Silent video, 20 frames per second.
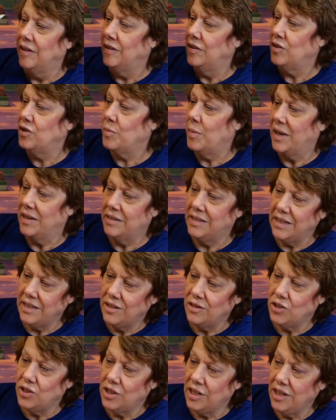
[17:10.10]
There's about
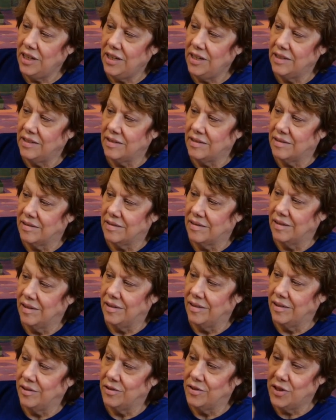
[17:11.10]
10 sheets,
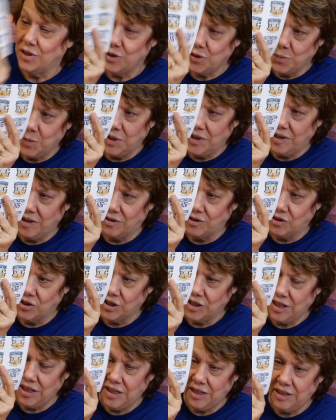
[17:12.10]
and there's this many on a
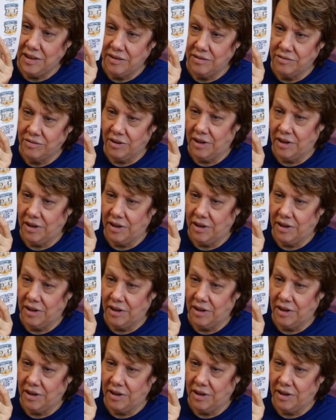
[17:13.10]
sheet for